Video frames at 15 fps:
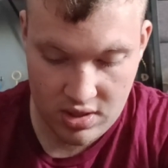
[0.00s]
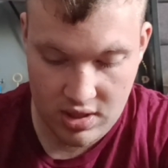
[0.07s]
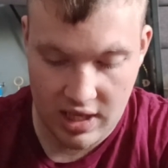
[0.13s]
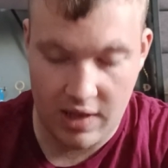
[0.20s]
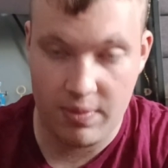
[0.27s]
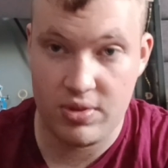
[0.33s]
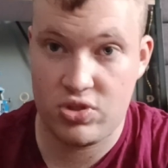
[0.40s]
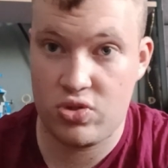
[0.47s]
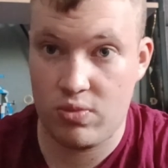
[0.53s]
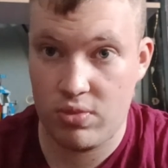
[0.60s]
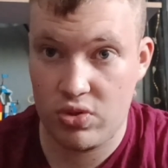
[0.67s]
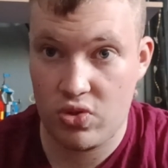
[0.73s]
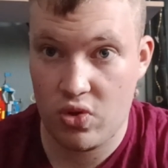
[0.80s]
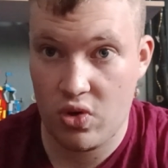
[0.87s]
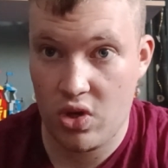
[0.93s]
Albus
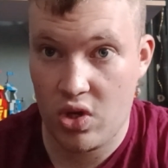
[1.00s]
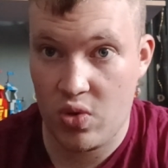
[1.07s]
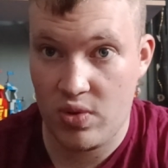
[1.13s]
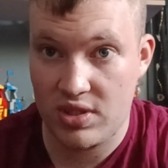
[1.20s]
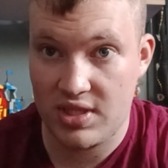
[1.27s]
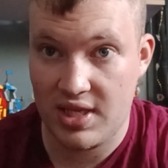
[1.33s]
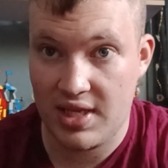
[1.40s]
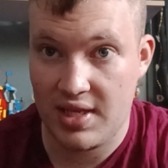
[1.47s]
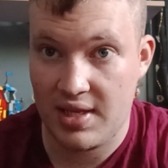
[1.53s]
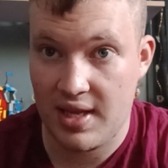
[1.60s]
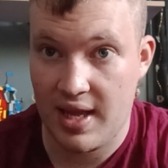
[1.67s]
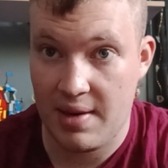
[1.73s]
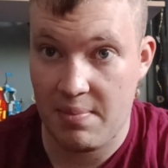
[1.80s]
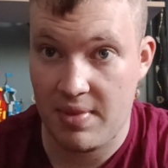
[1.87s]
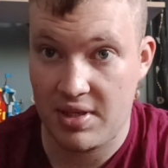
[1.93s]
Dumbledore, who is the
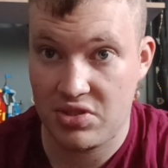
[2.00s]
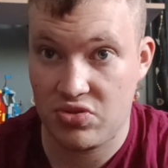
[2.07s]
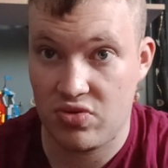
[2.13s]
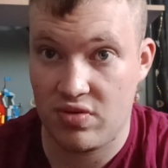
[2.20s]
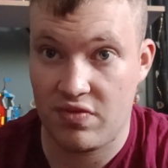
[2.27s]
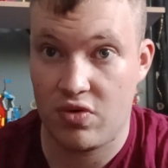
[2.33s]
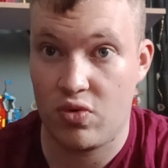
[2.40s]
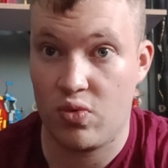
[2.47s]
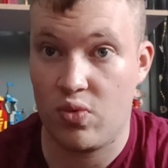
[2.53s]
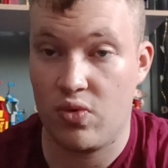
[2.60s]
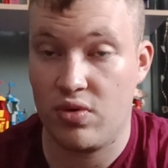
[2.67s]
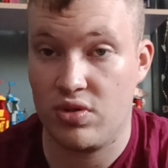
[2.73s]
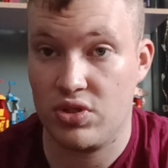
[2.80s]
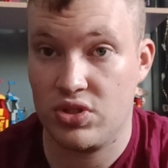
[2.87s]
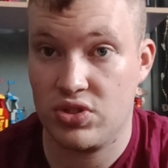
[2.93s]
headmaster of
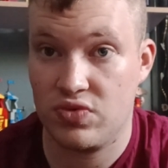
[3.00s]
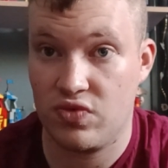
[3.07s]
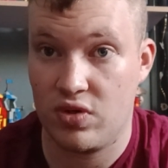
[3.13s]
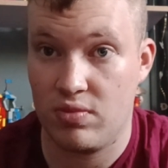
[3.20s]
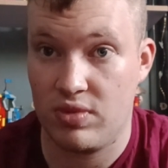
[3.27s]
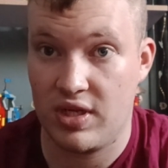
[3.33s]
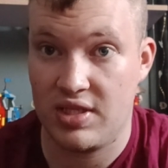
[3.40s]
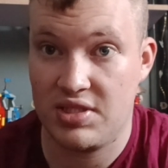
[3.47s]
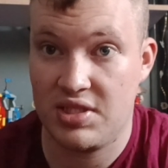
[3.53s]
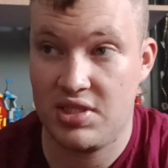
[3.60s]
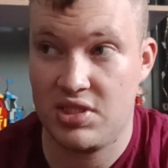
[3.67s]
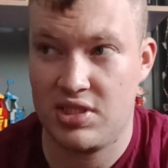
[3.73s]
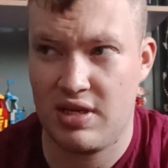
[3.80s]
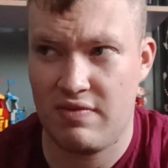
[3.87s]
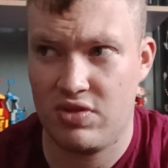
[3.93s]
Hogwarts from
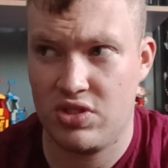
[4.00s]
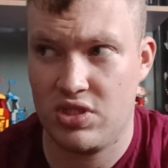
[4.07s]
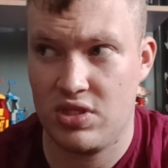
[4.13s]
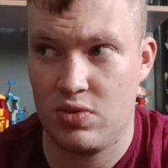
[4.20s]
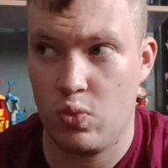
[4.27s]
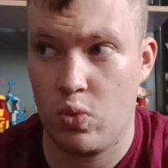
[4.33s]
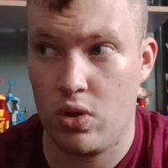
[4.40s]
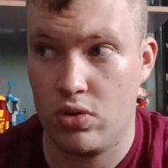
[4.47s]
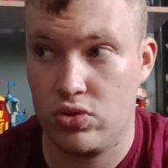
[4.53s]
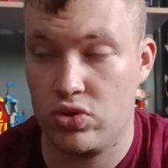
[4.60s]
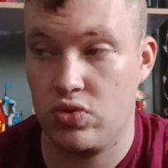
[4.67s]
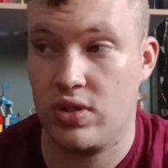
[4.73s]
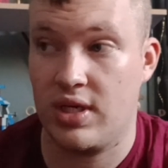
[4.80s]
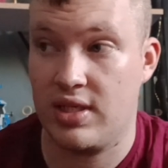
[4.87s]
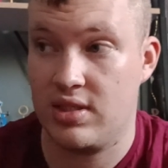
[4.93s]
1971 to
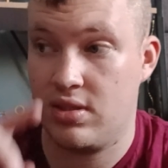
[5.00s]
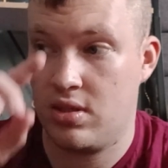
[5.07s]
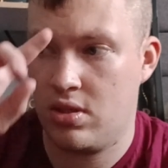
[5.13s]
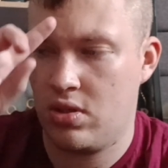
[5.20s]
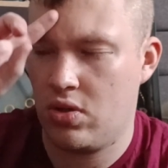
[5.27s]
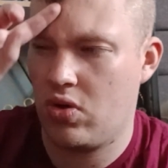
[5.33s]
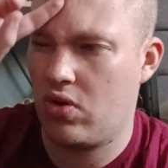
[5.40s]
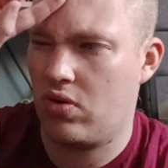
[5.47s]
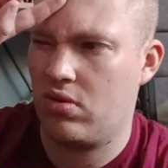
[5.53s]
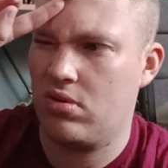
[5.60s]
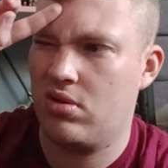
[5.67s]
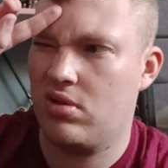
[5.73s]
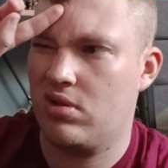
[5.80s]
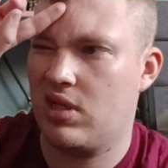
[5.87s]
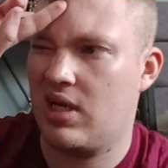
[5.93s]

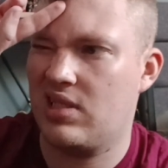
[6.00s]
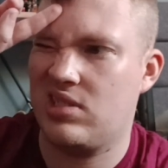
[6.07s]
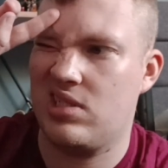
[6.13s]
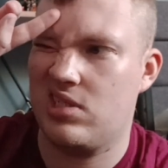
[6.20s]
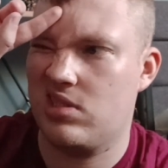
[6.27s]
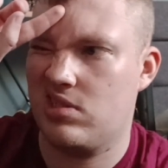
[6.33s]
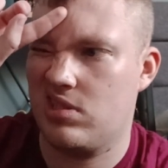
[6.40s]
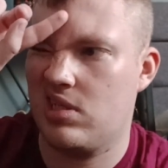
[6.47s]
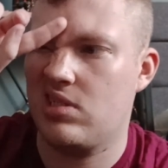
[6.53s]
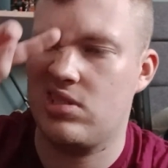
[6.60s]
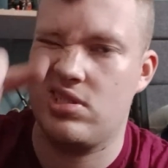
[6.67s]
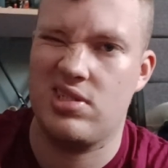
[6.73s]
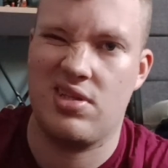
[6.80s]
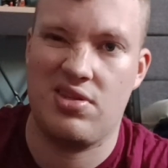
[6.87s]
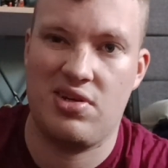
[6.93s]
1960s, I
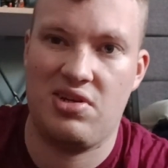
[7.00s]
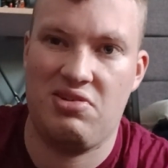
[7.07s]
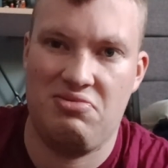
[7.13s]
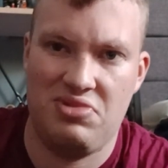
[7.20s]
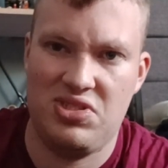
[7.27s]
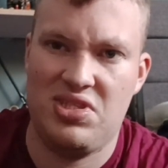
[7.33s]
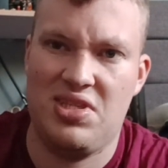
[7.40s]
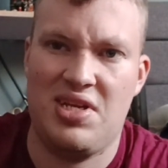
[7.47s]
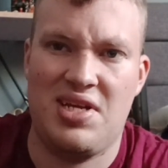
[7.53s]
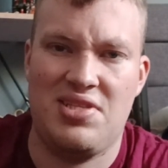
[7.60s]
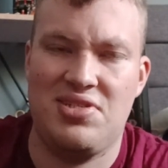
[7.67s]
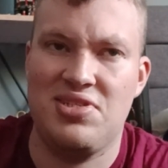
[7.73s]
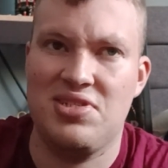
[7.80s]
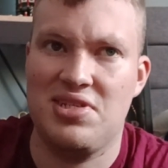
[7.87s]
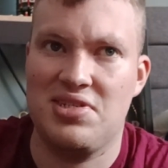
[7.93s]
think. Is it the
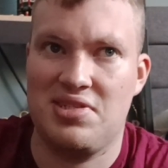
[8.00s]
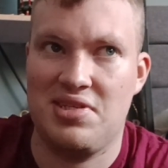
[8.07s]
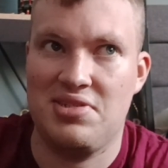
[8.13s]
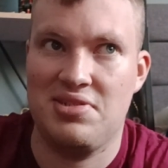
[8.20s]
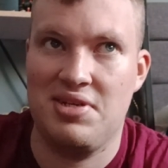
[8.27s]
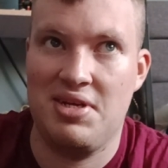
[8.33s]
1960s?